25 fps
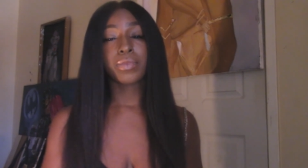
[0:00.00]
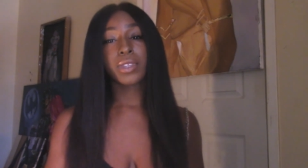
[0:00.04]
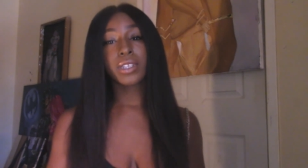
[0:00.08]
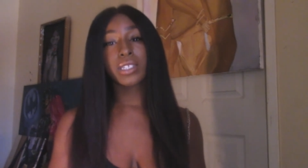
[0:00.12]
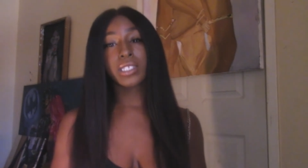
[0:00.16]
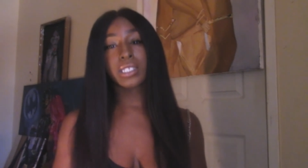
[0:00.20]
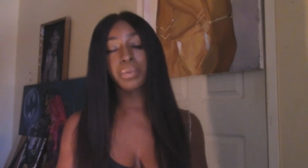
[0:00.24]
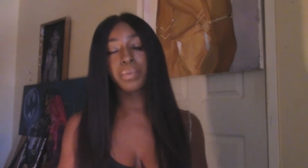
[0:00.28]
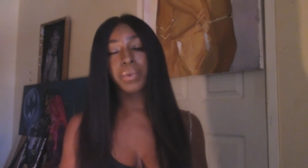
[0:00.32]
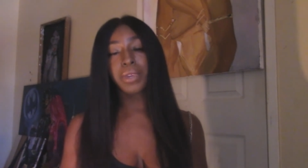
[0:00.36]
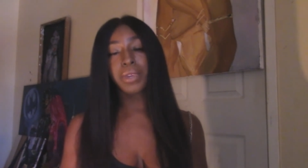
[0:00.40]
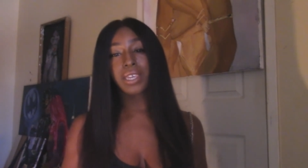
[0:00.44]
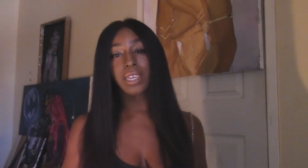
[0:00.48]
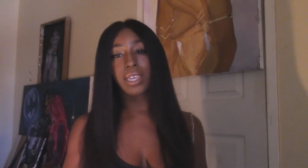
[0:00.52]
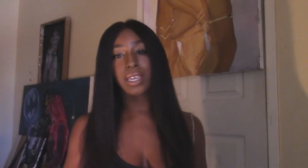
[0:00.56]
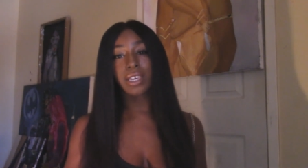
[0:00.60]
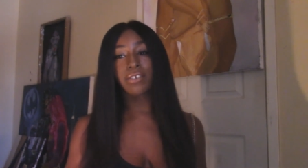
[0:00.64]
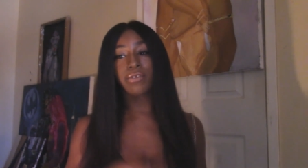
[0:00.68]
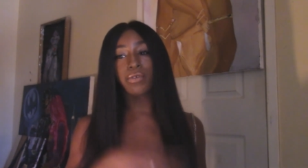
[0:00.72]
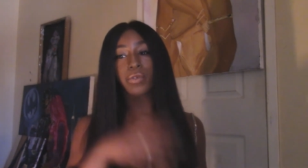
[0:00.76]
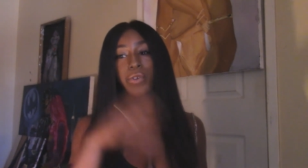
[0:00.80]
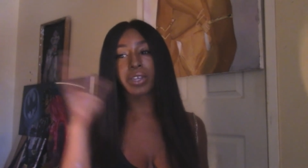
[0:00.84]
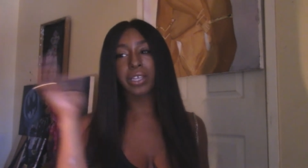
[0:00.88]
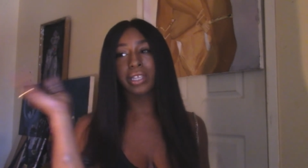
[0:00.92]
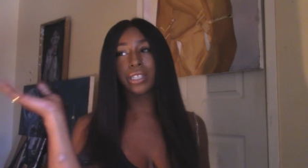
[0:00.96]
Speaking
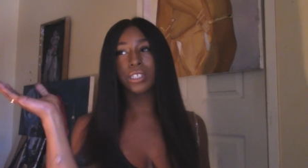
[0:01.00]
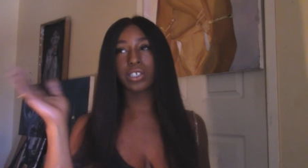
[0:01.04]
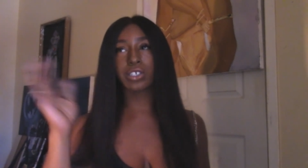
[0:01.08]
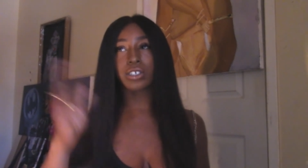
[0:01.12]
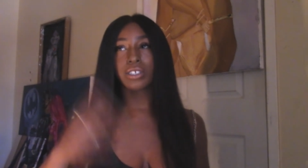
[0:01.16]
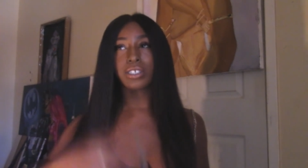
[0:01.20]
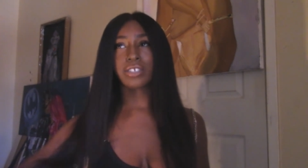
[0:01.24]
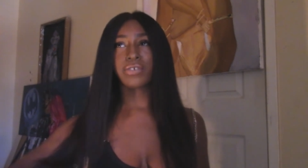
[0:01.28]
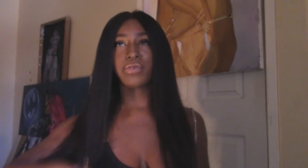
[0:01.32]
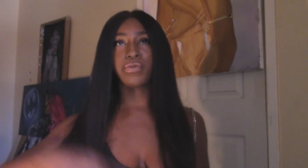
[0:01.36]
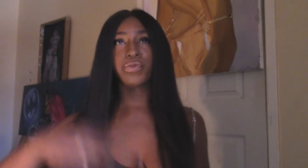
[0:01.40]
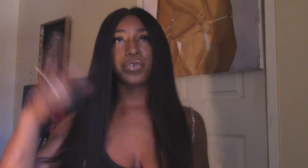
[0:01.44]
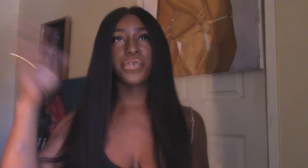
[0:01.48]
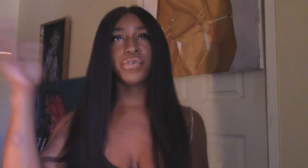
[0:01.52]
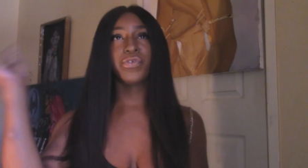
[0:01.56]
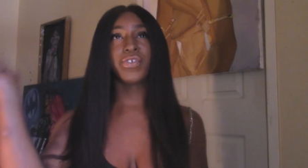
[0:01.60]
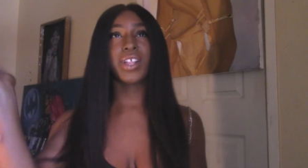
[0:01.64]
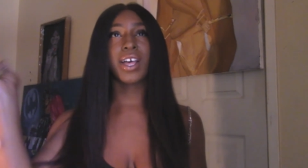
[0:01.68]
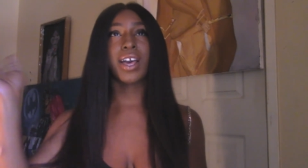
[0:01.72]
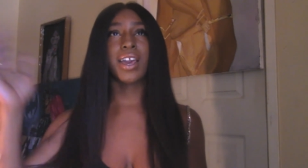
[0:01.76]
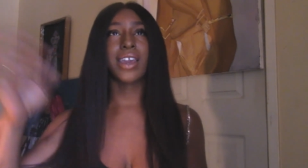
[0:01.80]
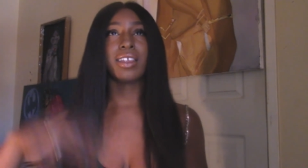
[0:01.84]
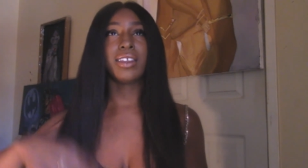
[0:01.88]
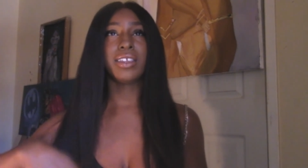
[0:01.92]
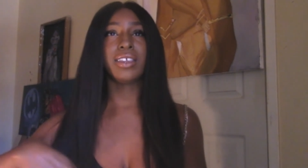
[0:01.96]
of which, it's a proof
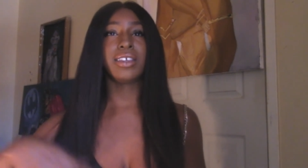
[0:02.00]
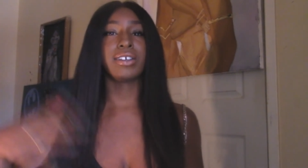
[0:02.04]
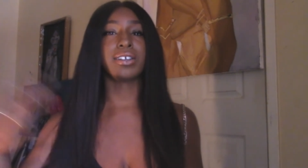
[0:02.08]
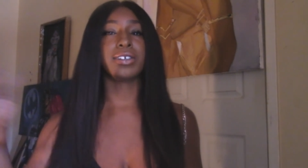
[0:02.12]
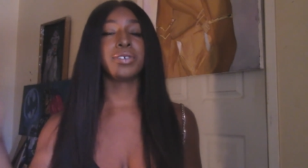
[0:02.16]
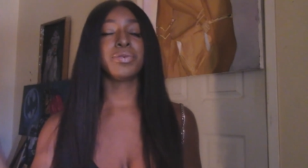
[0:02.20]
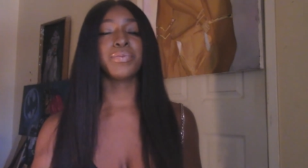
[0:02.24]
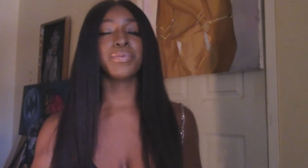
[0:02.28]
light here.